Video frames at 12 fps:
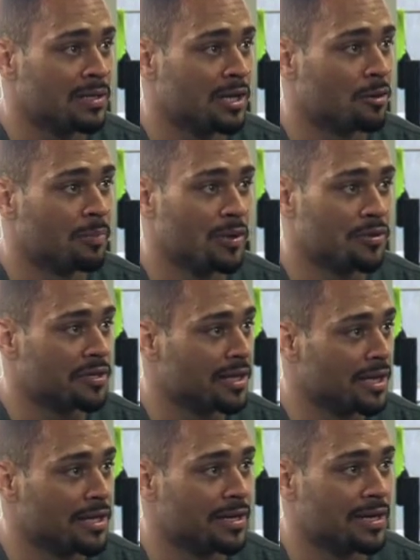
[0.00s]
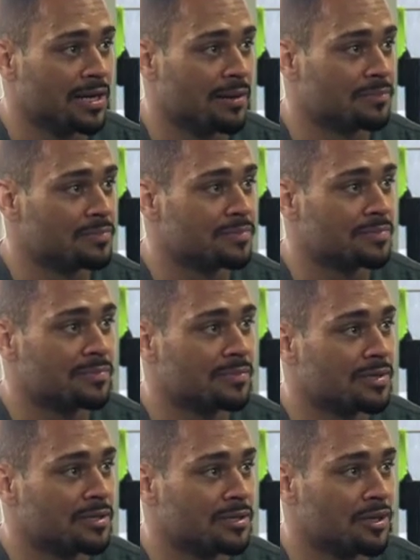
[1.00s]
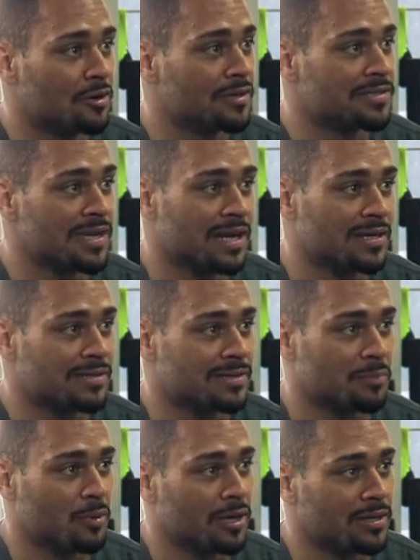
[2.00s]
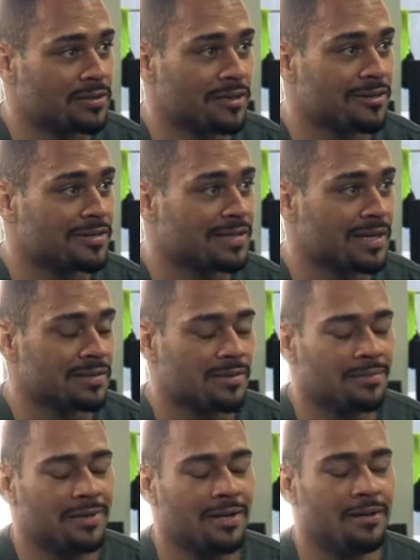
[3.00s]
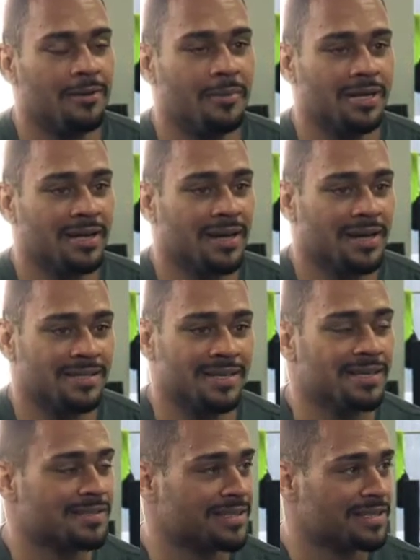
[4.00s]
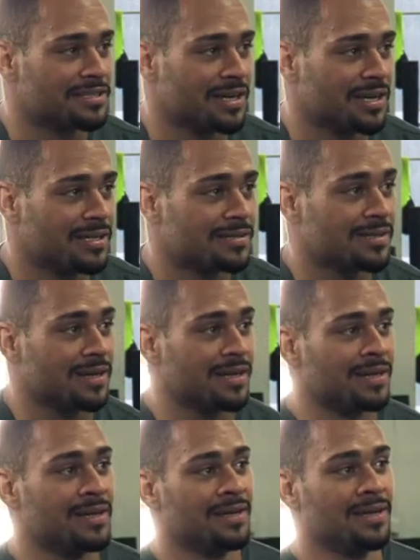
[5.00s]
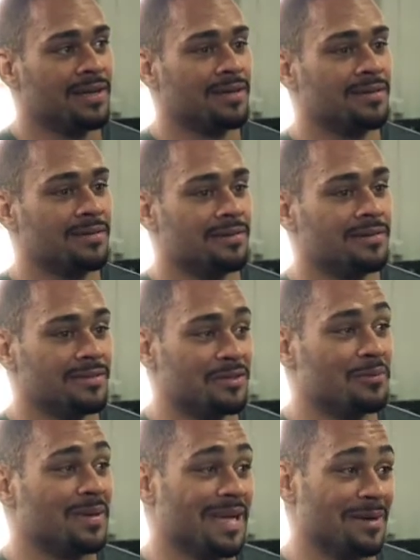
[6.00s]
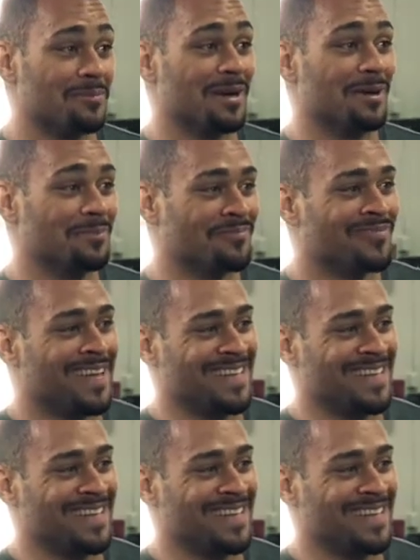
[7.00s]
They're both killing it. I'm 30 seconds and break, 30 seconds. I'm like, oh my God. I text CJ, and he's like, dude, we got a problem.